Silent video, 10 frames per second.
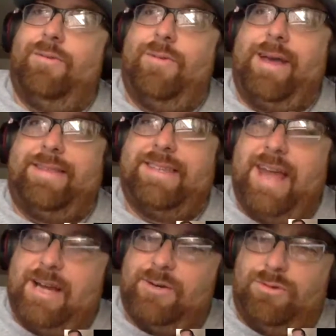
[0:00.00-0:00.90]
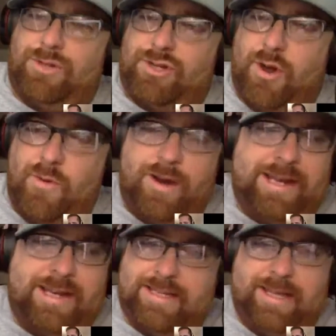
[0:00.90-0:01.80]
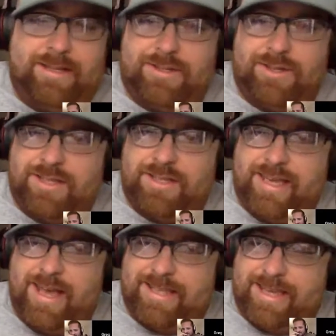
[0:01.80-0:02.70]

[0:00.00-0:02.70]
wait, this is an actual show where he just insults guests?